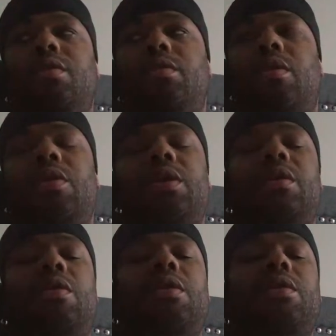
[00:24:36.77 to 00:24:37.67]
On
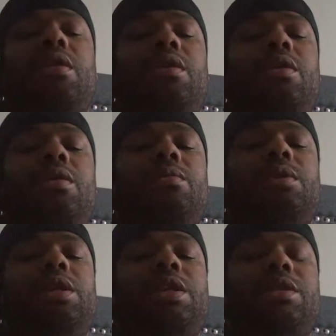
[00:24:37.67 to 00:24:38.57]
a
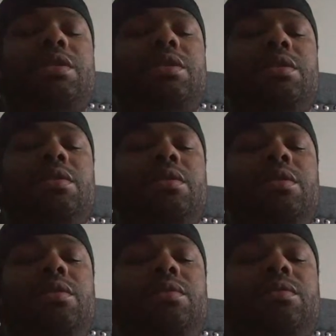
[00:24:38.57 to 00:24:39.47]
list,
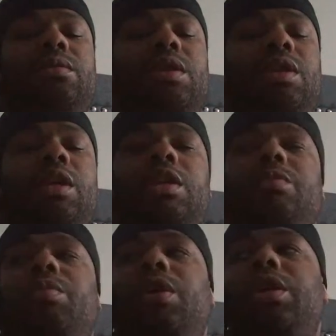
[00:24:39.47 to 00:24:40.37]
and
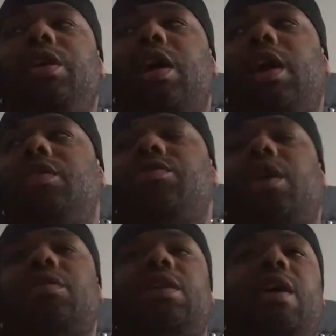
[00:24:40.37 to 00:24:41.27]
any
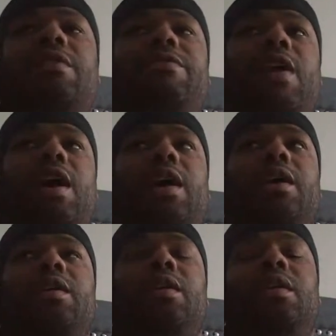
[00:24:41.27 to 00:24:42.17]
contractor that I find,
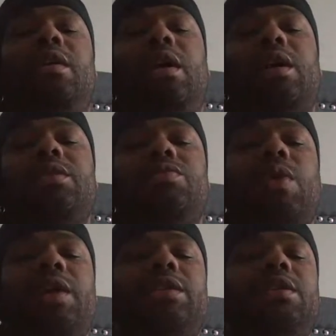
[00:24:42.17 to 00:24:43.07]
I just
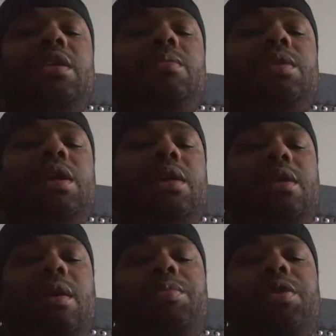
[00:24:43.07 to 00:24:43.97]
write their number down and
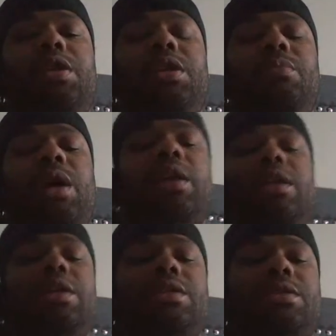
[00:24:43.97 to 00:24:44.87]
I put it in my
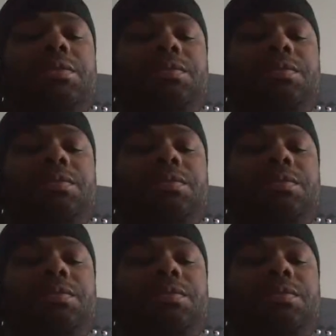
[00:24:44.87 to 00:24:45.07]
list.